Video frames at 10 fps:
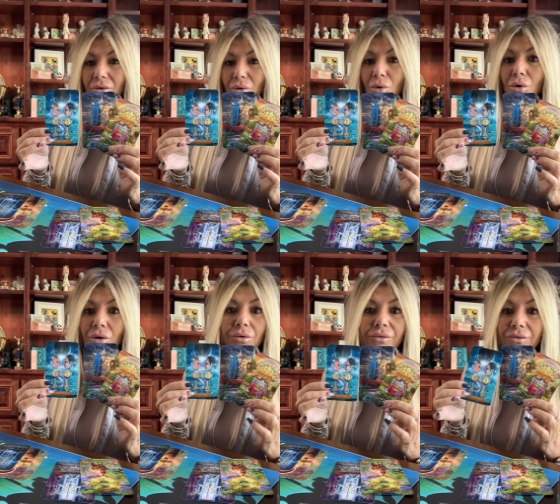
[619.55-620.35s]

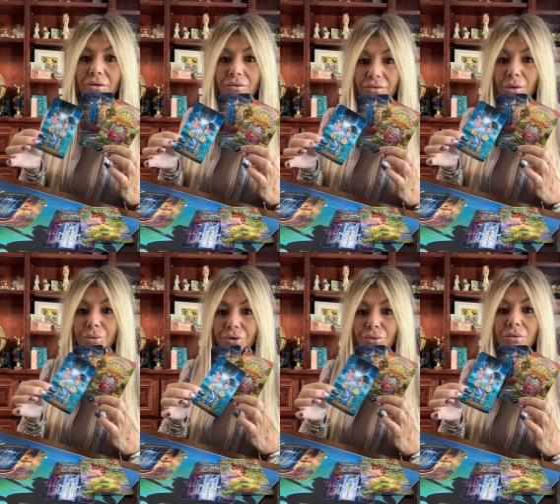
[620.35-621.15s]
or
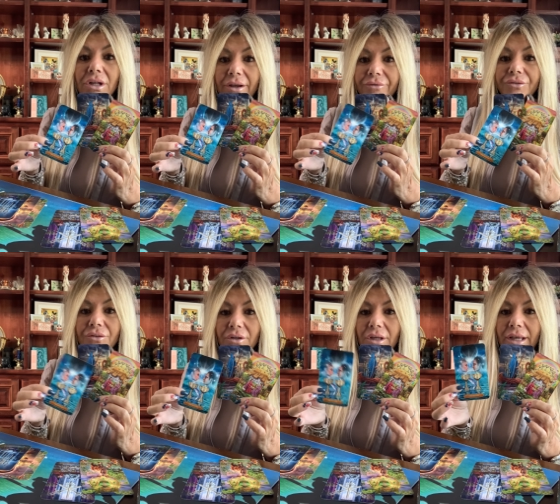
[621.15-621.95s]
someone who left
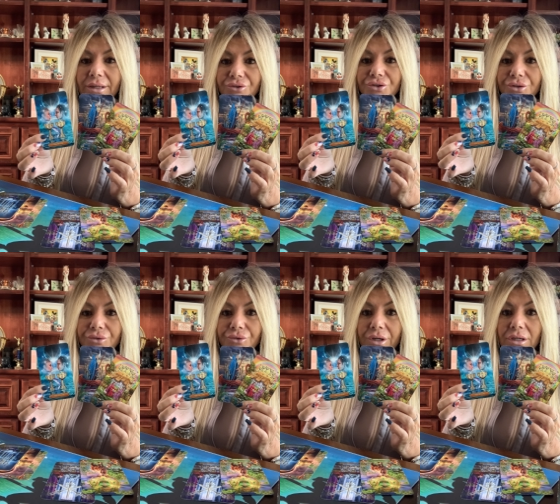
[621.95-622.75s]
had
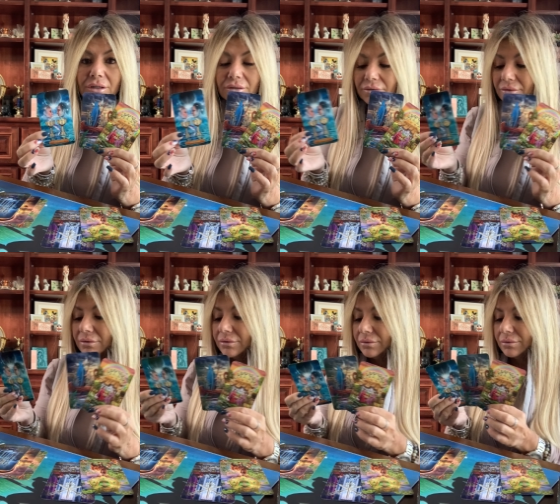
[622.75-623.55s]
children,
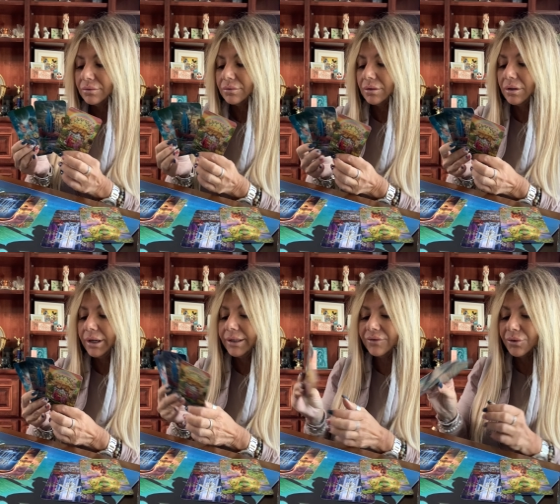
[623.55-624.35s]

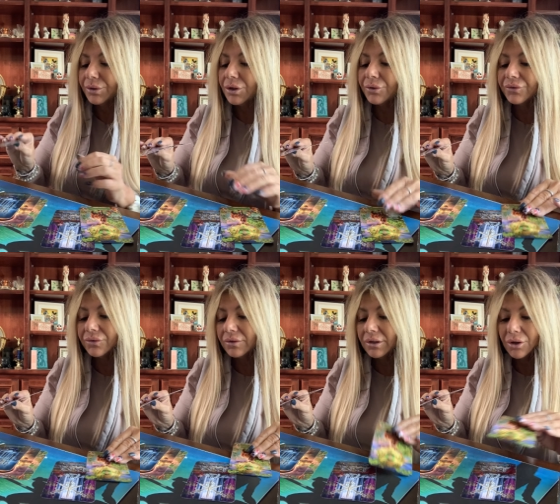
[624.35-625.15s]
right? So it goes,
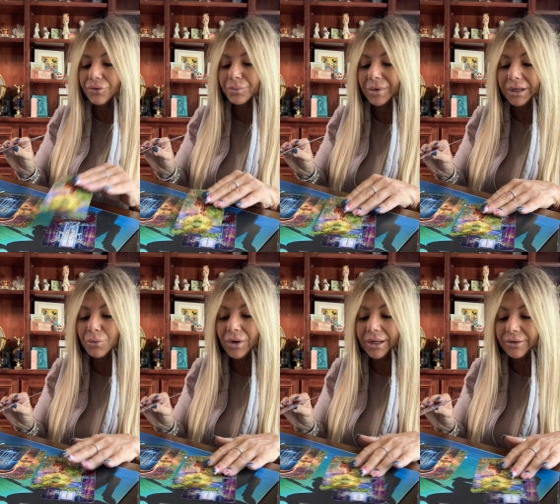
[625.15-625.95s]
it goes many
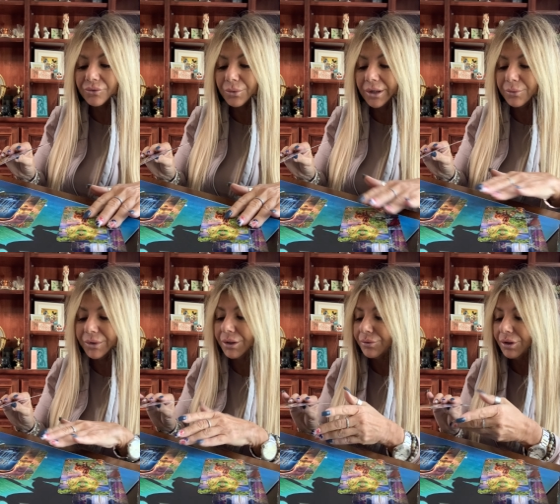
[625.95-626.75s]
ways, right? We
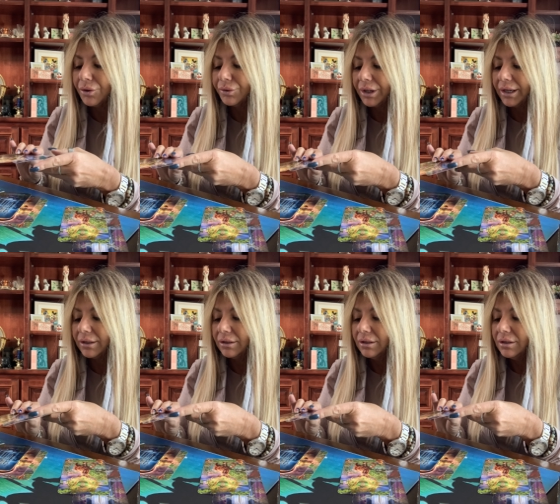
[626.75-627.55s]
don't know
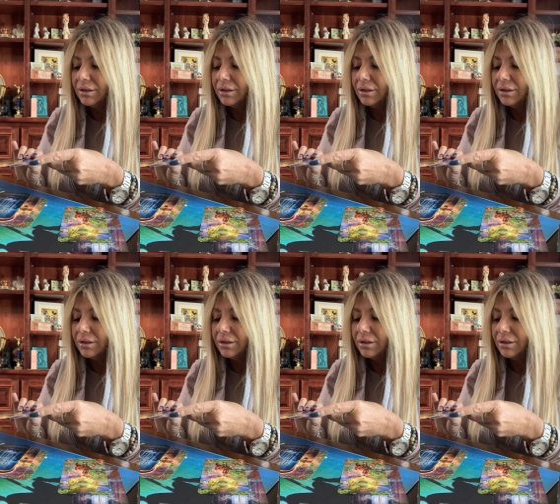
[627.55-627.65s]
yet.